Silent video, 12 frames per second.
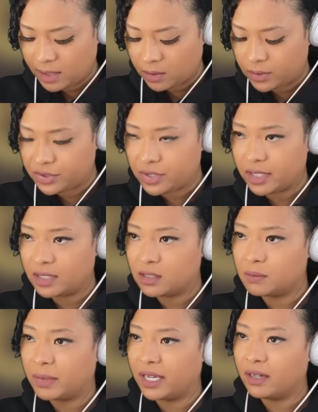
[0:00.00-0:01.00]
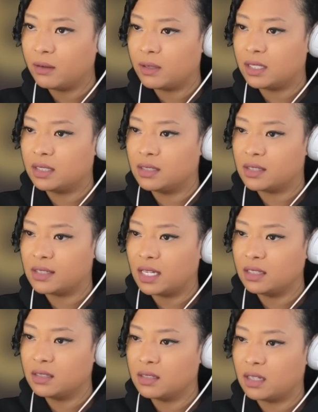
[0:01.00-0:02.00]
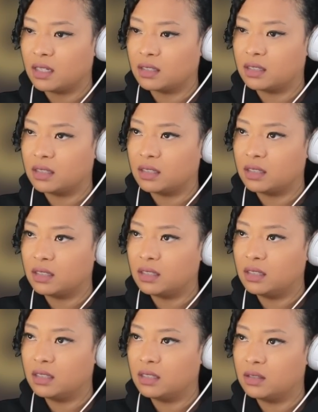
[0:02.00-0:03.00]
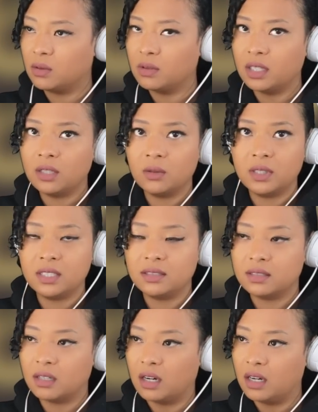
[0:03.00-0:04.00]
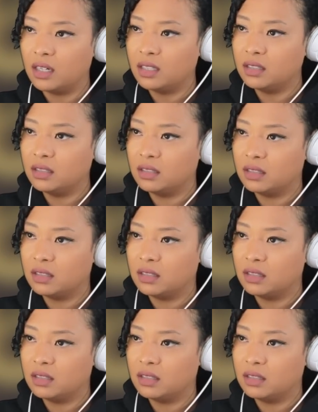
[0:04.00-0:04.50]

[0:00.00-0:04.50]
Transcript: now goes to his parents? That's not good. Don't they know he's gone?